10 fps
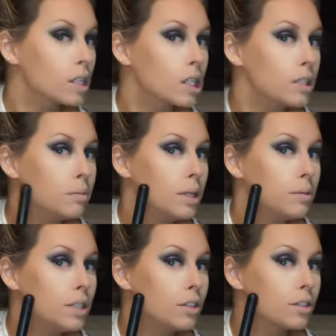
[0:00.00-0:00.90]
See,
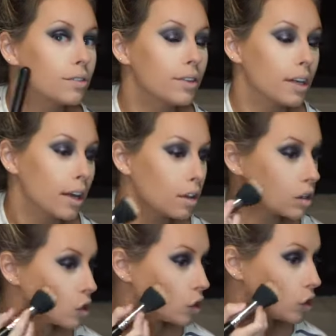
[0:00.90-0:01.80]
sometimes I just feel like
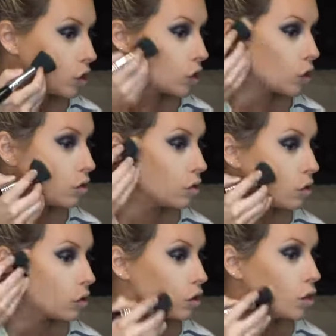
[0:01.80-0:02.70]
that's just
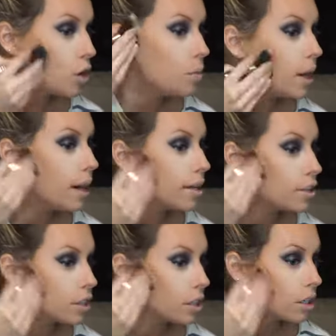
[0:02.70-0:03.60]
too
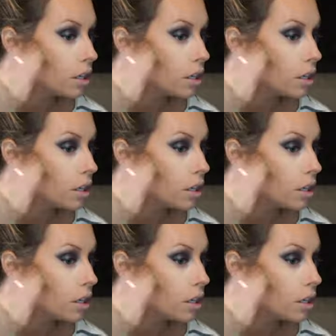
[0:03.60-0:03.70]
much.